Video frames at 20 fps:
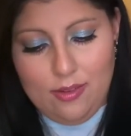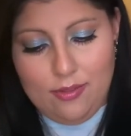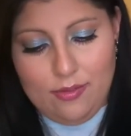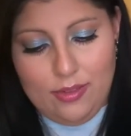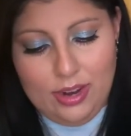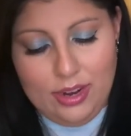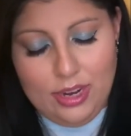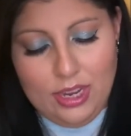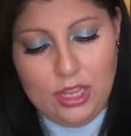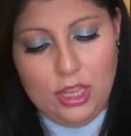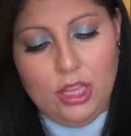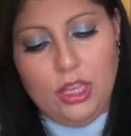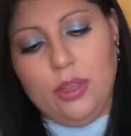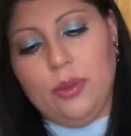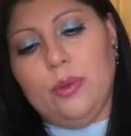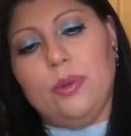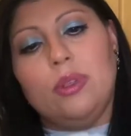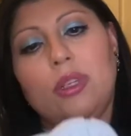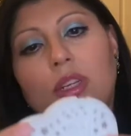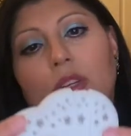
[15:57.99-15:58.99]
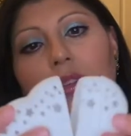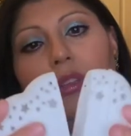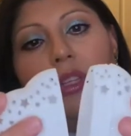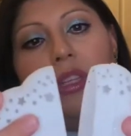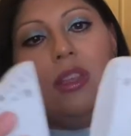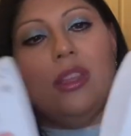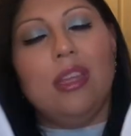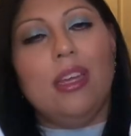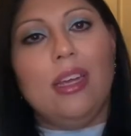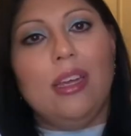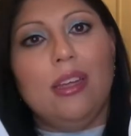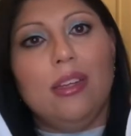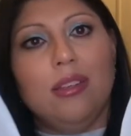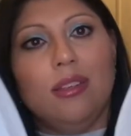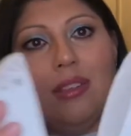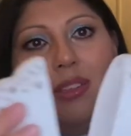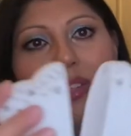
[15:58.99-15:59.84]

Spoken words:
Very cute. The only thing is